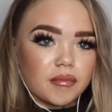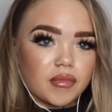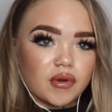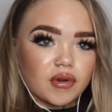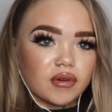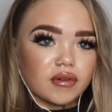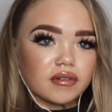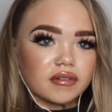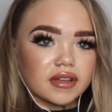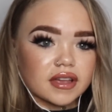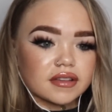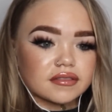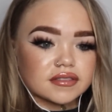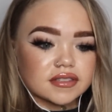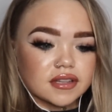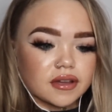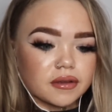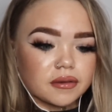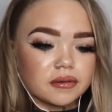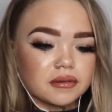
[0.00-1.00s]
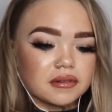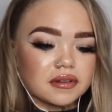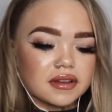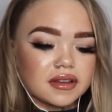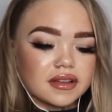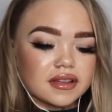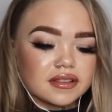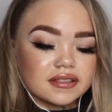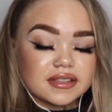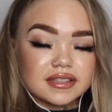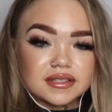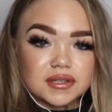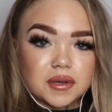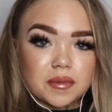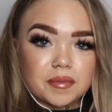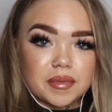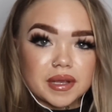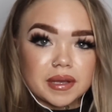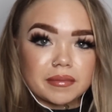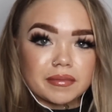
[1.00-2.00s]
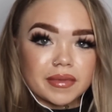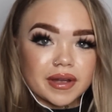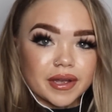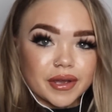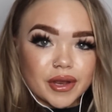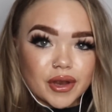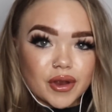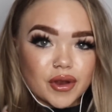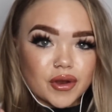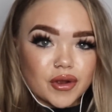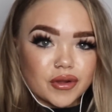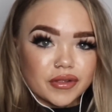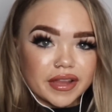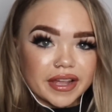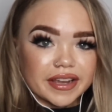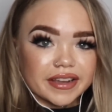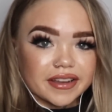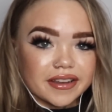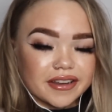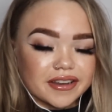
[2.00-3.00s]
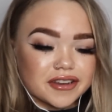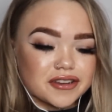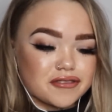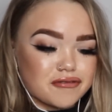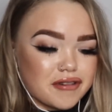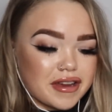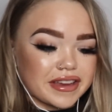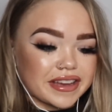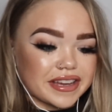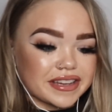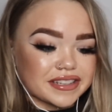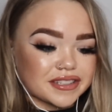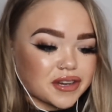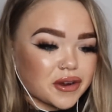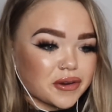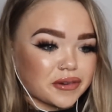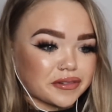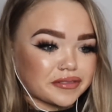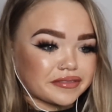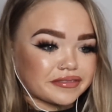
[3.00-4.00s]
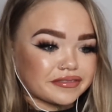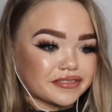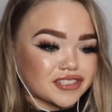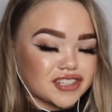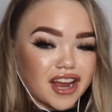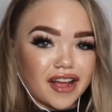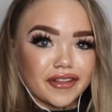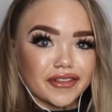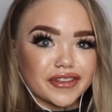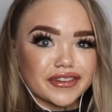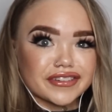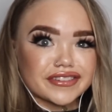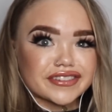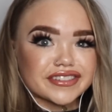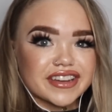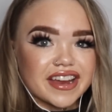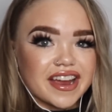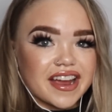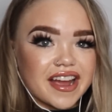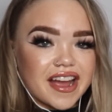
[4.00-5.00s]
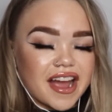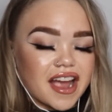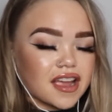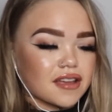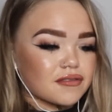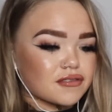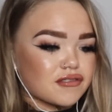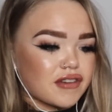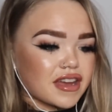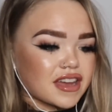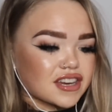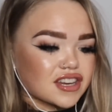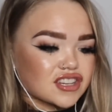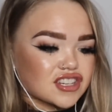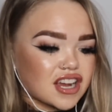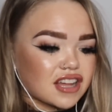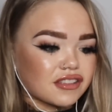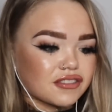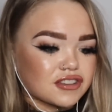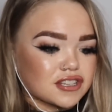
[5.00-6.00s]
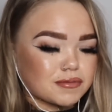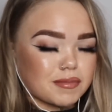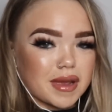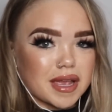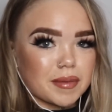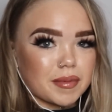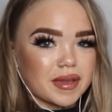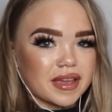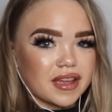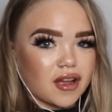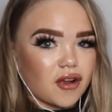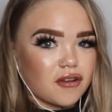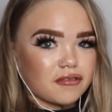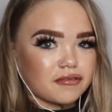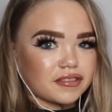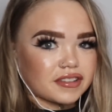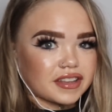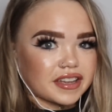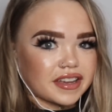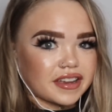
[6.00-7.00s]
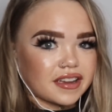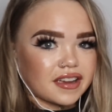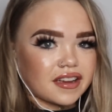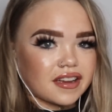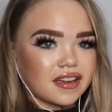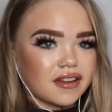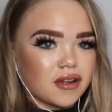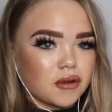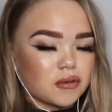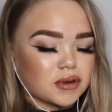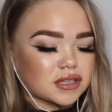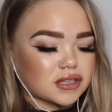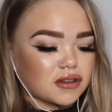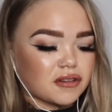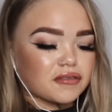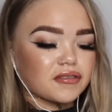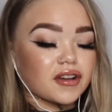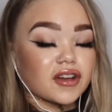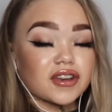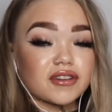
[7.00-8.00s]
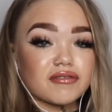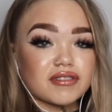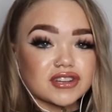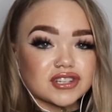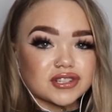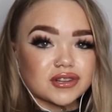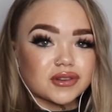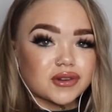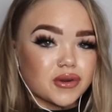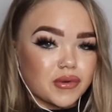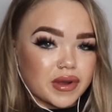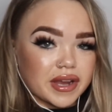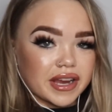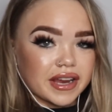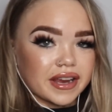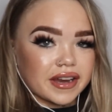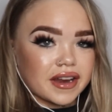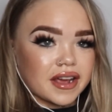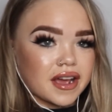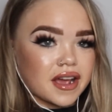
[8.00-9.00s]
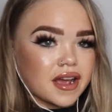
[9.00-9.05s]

But if so, this could be my... like created own challenge. I've created a challenge, maybe, hopefully we love an original queen.